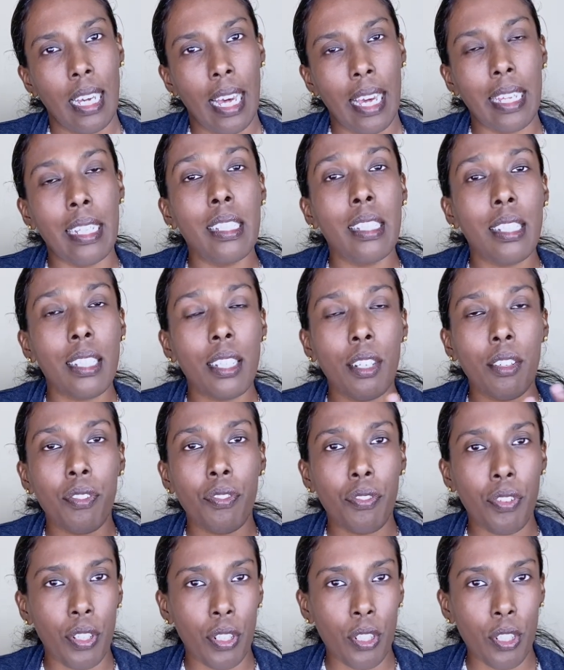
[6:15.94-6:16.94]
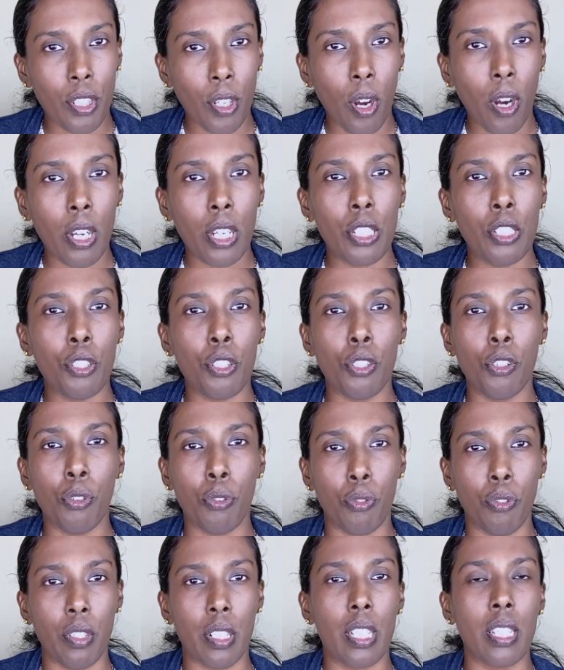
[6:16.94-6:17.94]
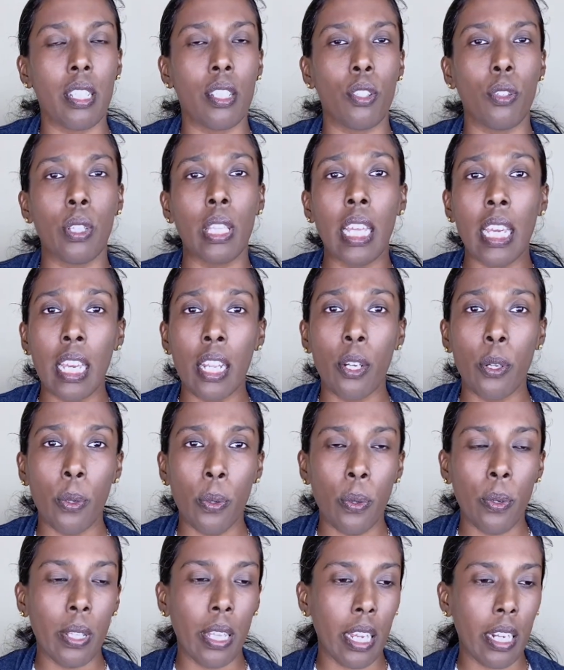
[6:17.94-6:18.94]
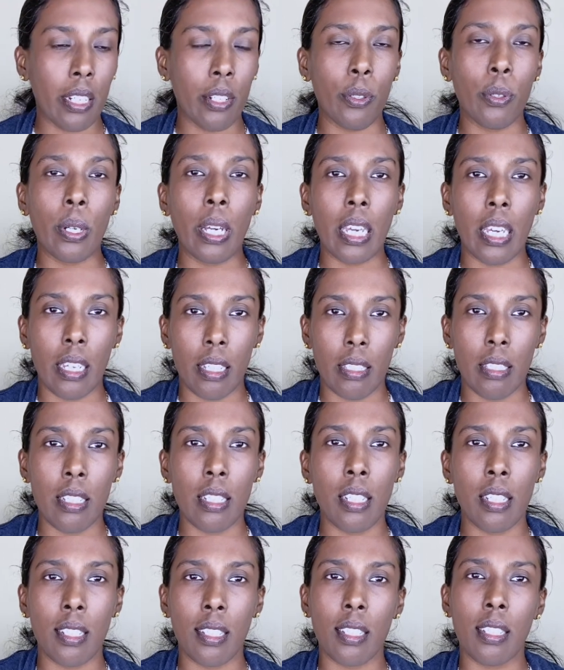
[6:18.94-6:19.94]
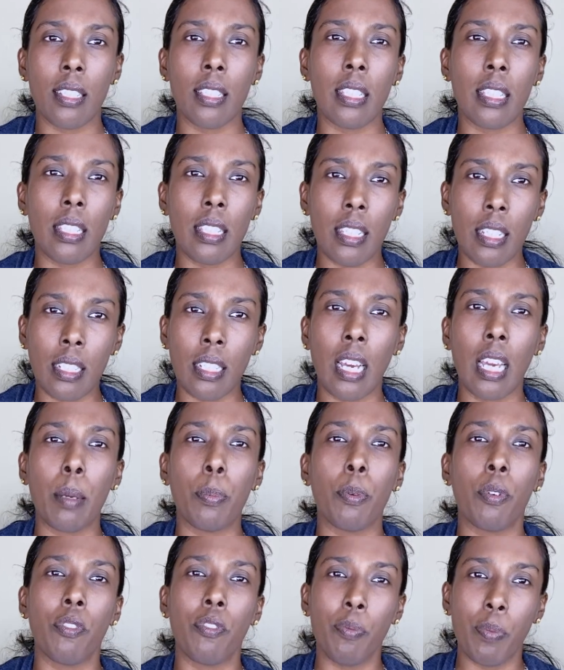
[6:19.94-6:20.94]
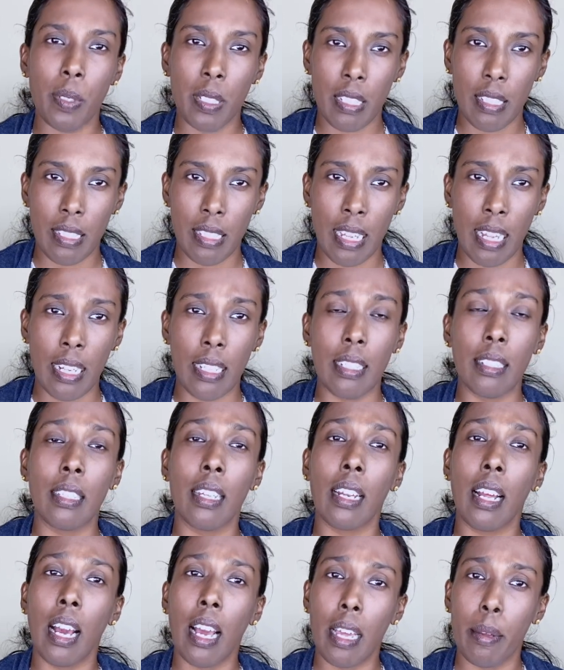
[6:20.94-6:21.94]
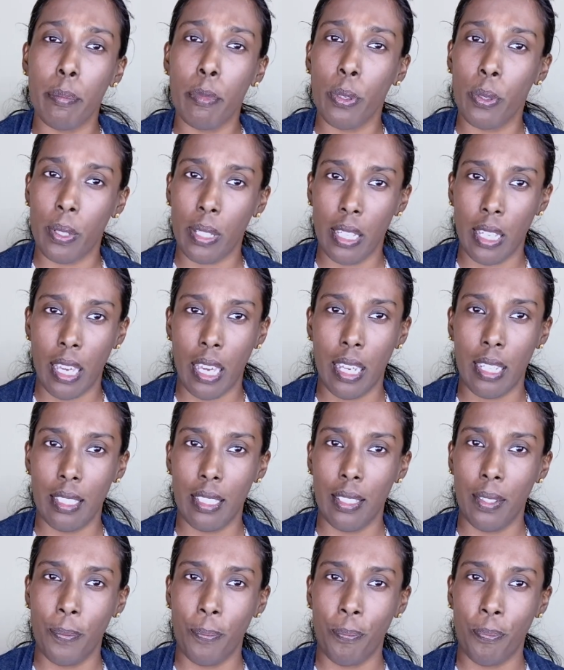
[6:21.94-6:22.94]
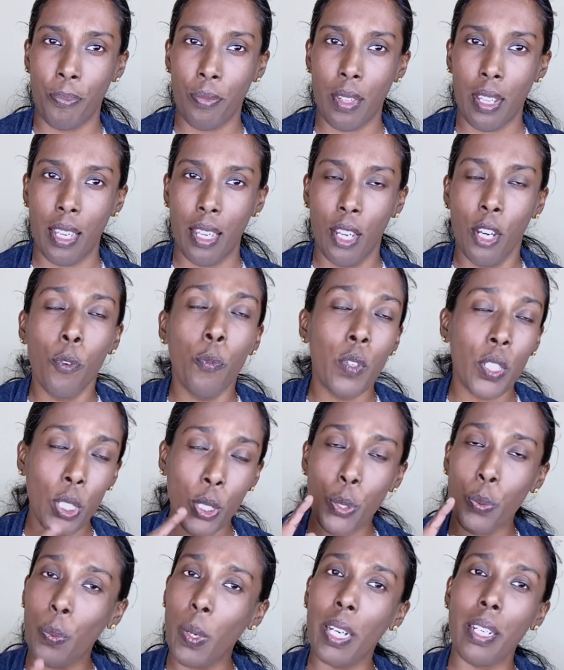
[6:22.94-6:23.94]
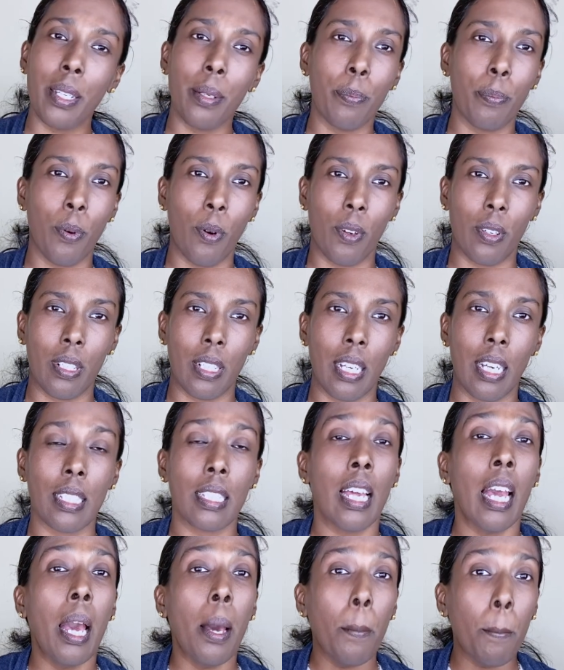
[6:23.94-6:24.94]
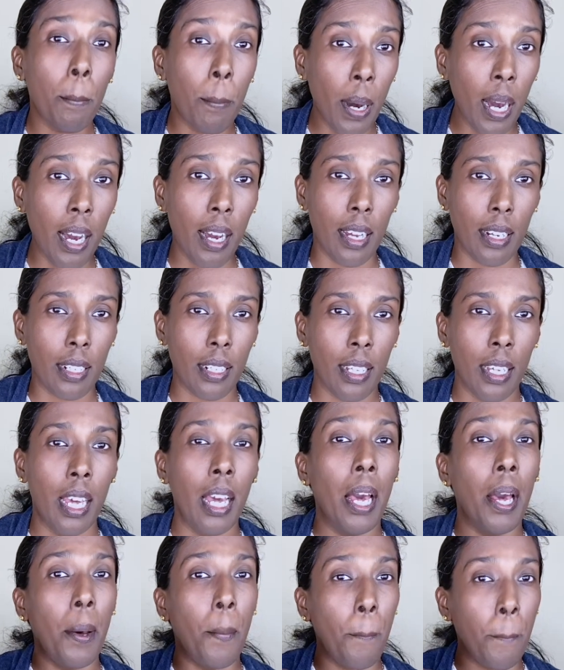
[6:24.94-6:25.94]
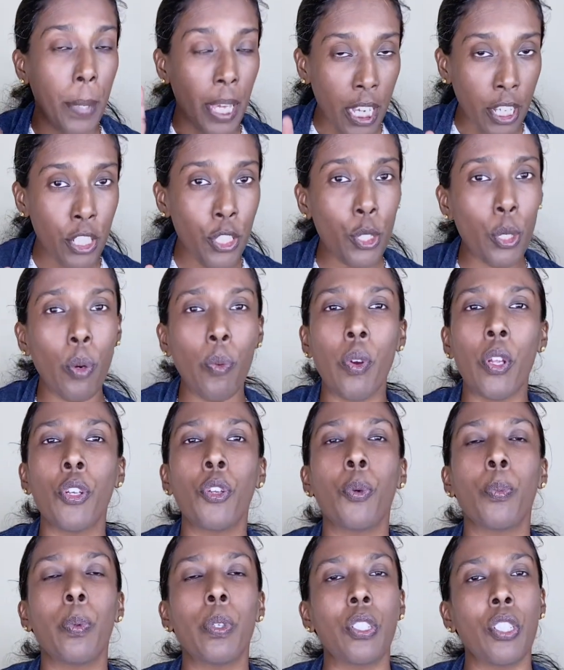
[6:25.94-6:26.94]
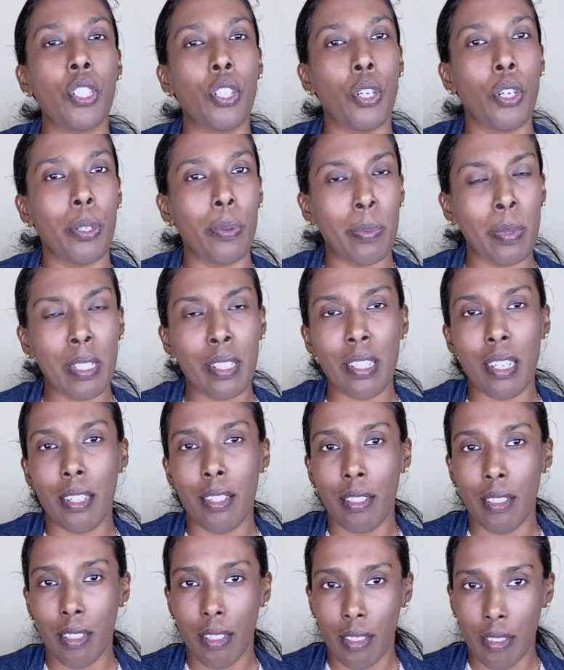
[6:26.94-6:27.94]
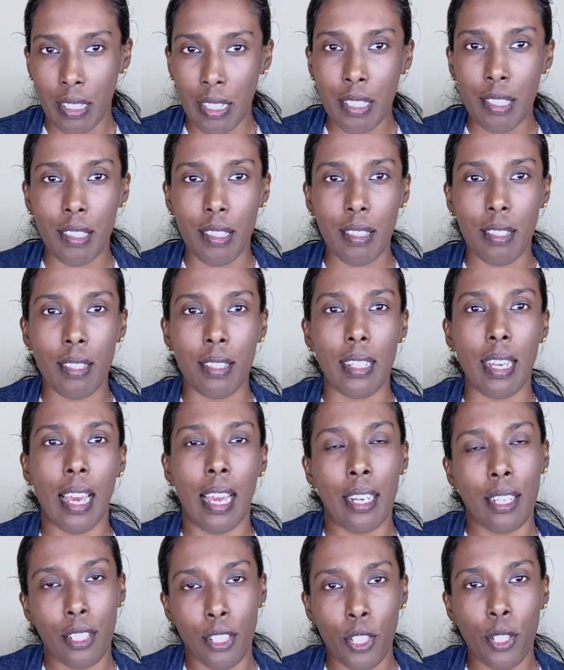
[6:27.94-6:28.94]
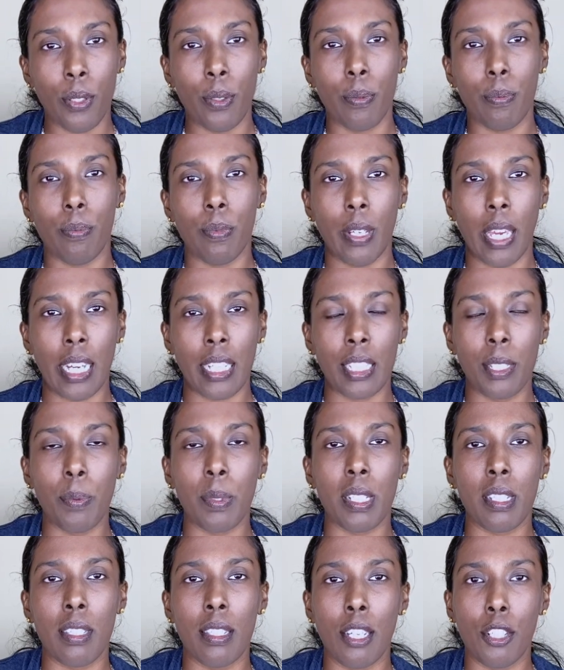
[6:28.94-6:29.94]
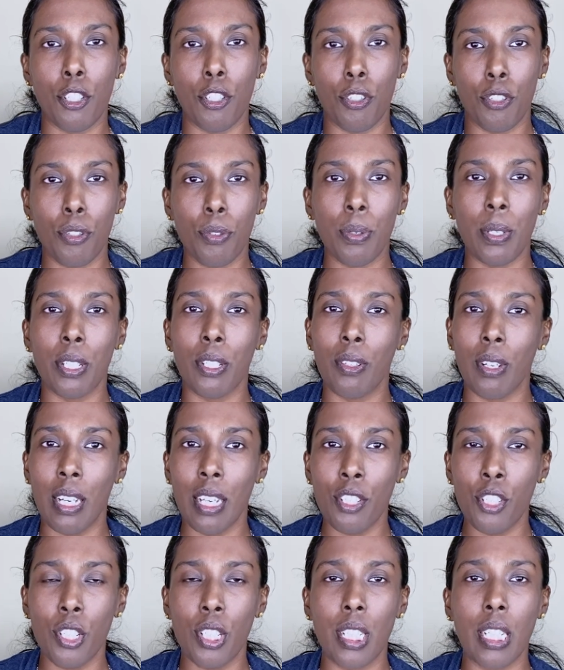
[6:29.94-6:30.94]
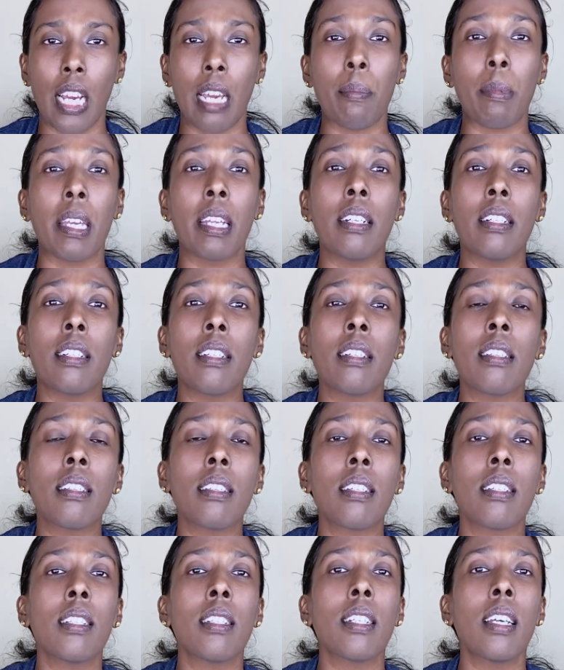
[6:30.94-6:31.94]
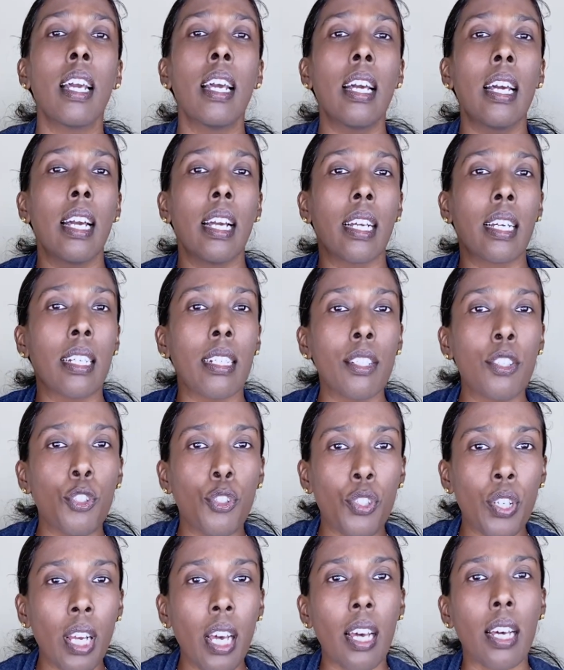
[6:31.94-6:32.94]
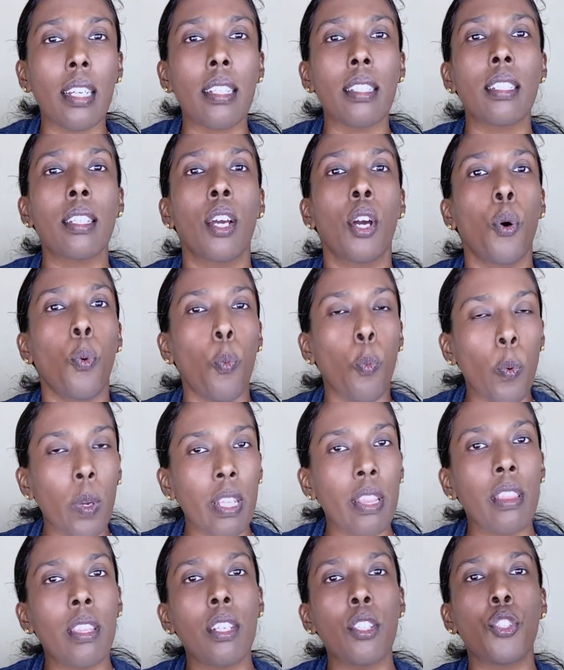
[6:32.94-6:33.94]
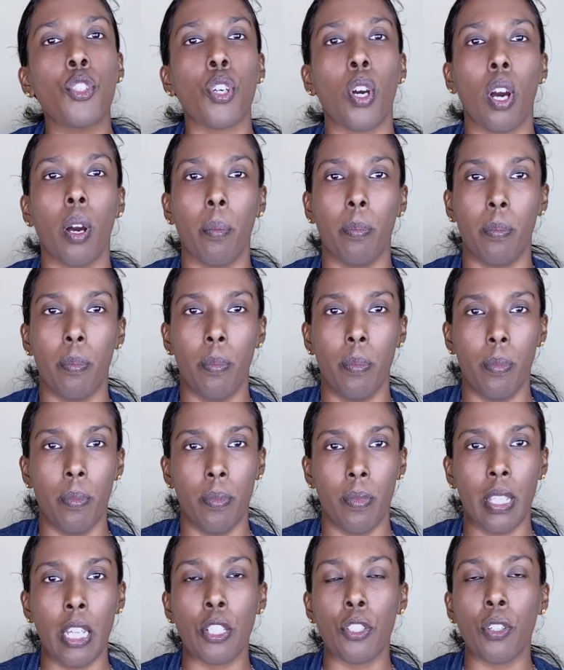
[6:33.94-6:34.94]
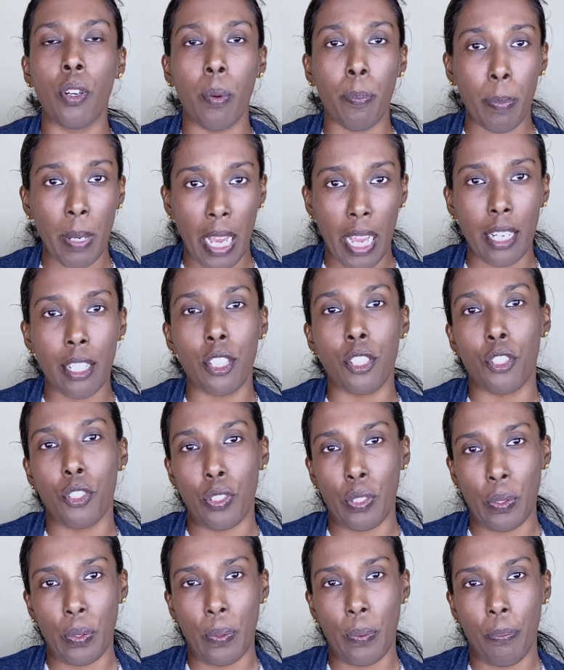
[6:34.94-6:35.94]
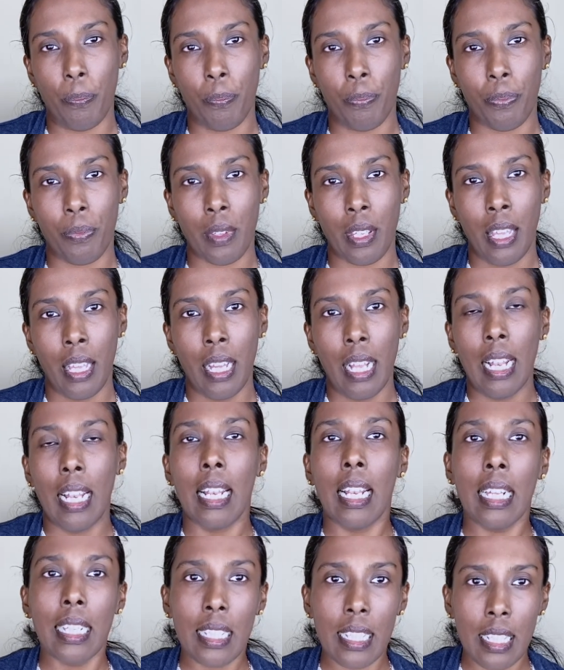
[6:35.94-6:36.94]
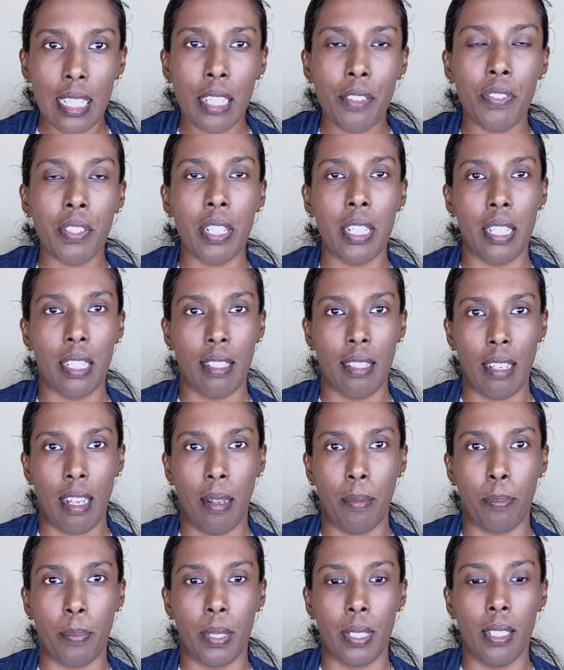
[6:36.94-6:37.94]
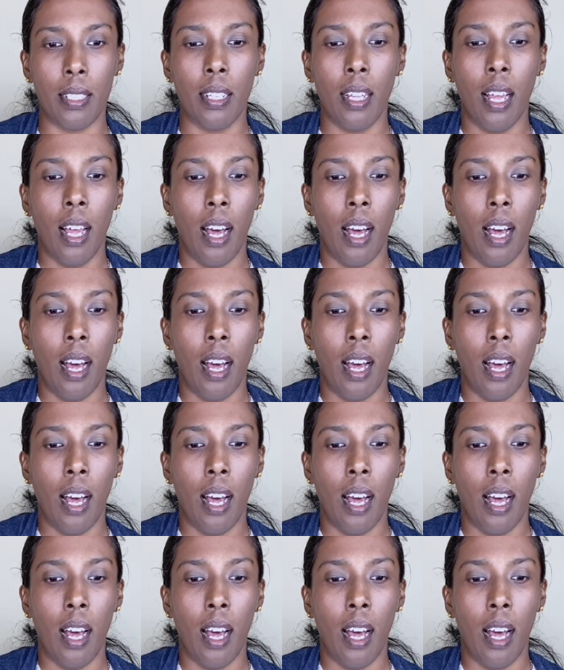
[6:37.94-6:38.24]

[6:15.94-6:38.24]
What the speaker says: instead of talking to you first, so they know that okay, this is the type of personality that I am looking at, which is very important, guys. But make sure when you put your hobbies and interests and your activities that you do in your leisure time, it doesn't contrast with the job that you are planning to do. Let's say, for an example,